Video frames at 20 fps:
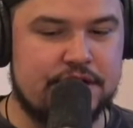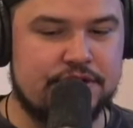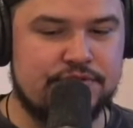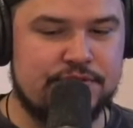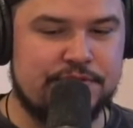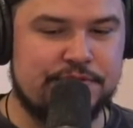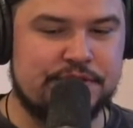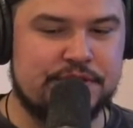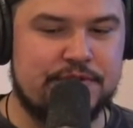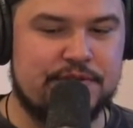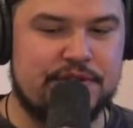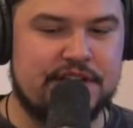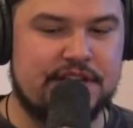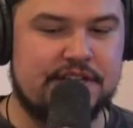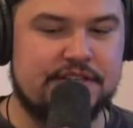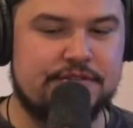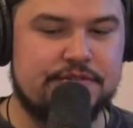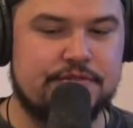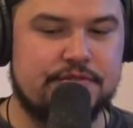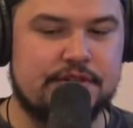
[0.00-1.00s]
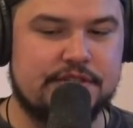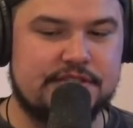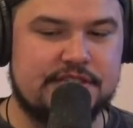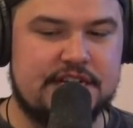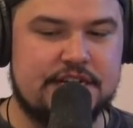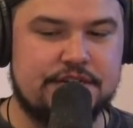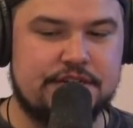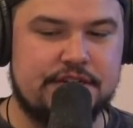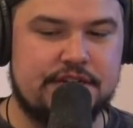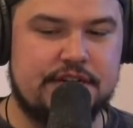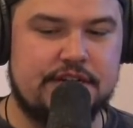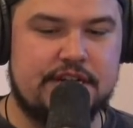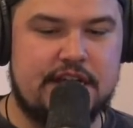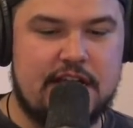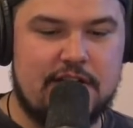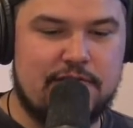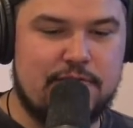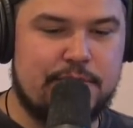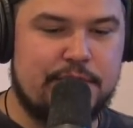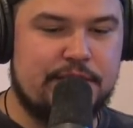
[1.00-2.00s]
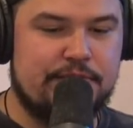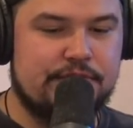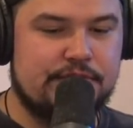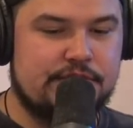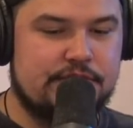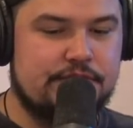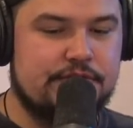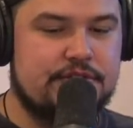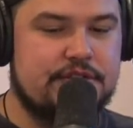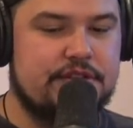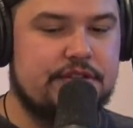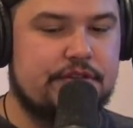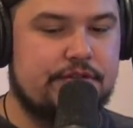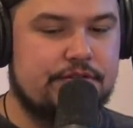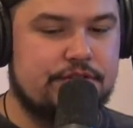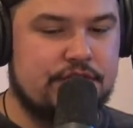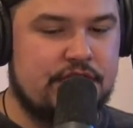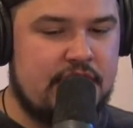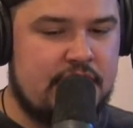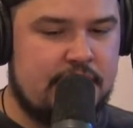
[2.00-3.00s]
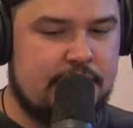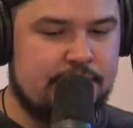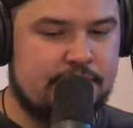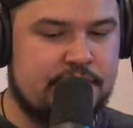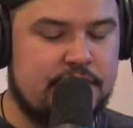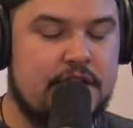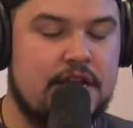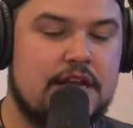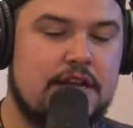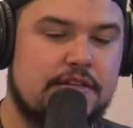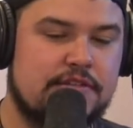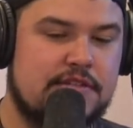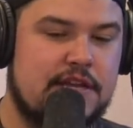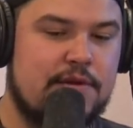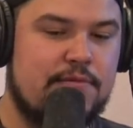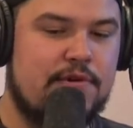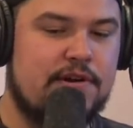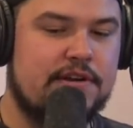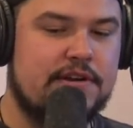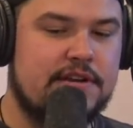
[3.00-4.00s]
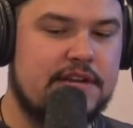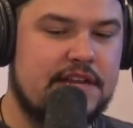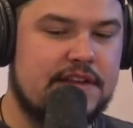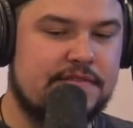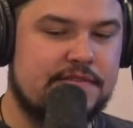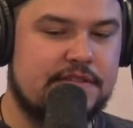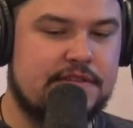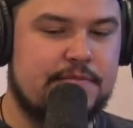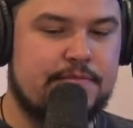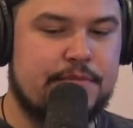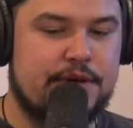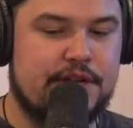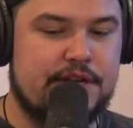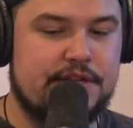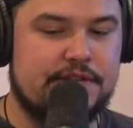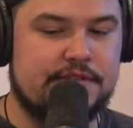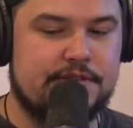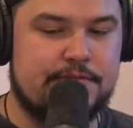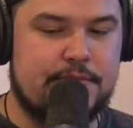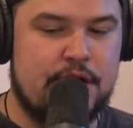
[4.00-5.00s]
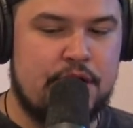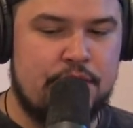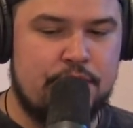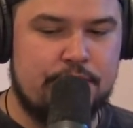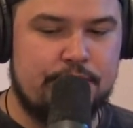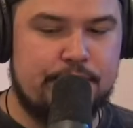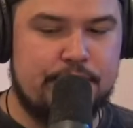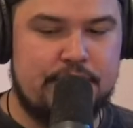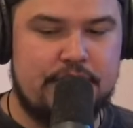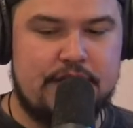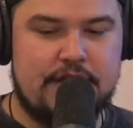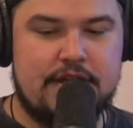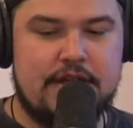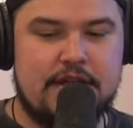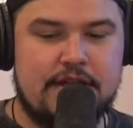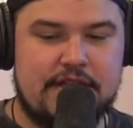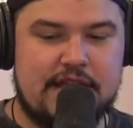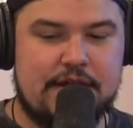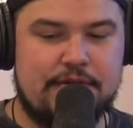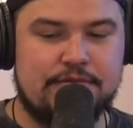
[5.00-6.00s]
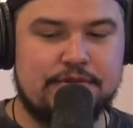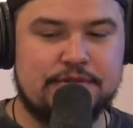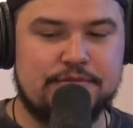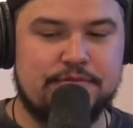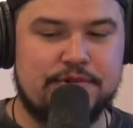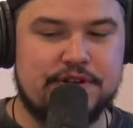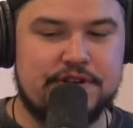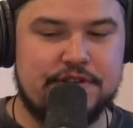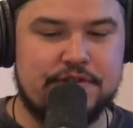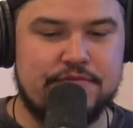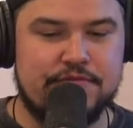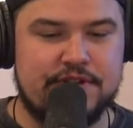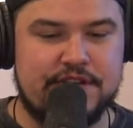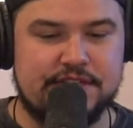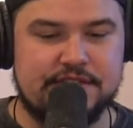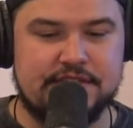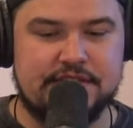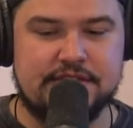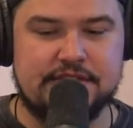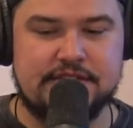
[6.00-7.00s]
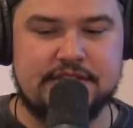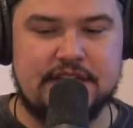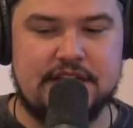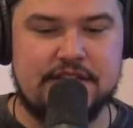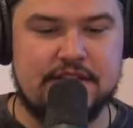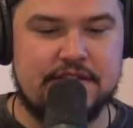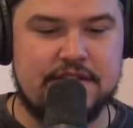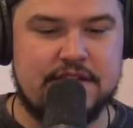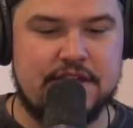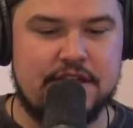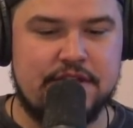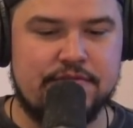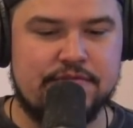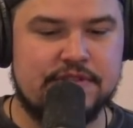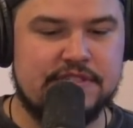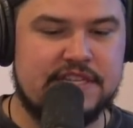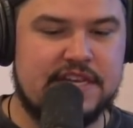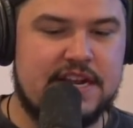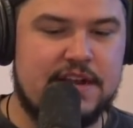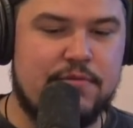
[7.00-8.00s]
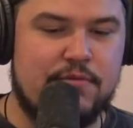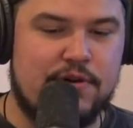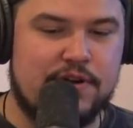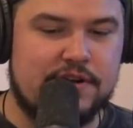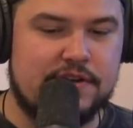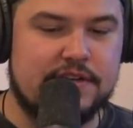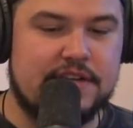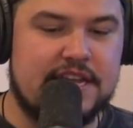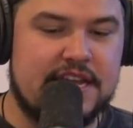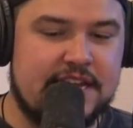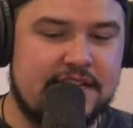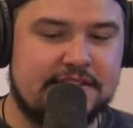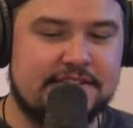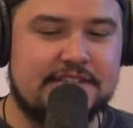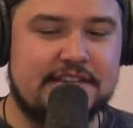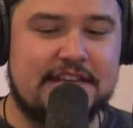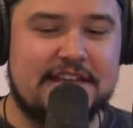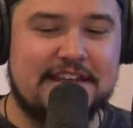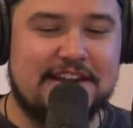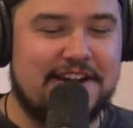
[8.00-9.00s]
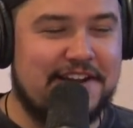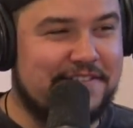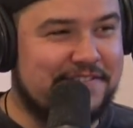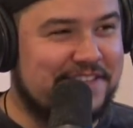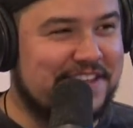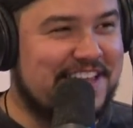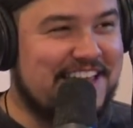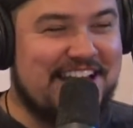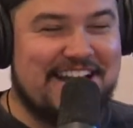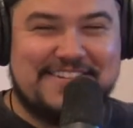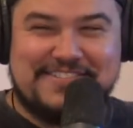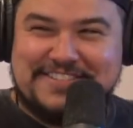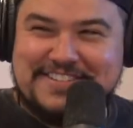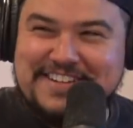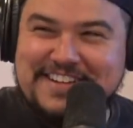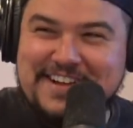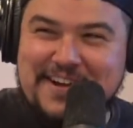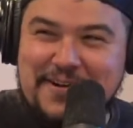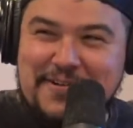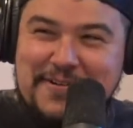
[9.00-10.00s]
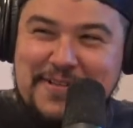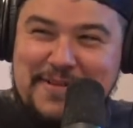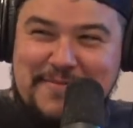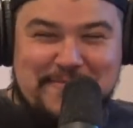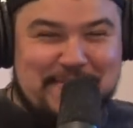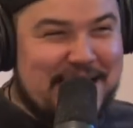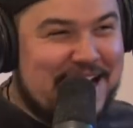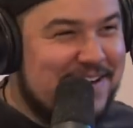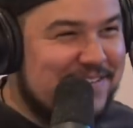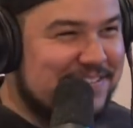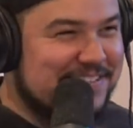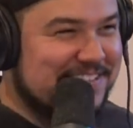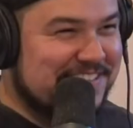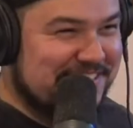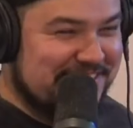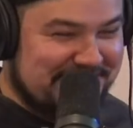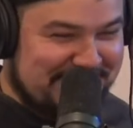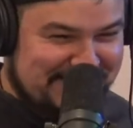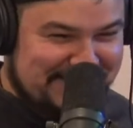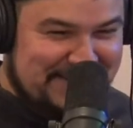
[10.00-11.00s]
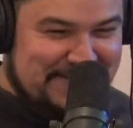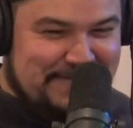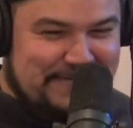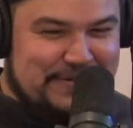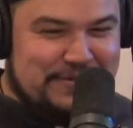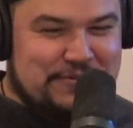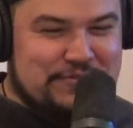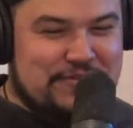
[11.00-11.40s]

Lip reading: country was going into a recession and everybody was losing their jobs, so I wanted to give somebody some hope. Wow. That was one of the reasons. And then the other was that I wanted kids to get off the couch and go to the mountains, look for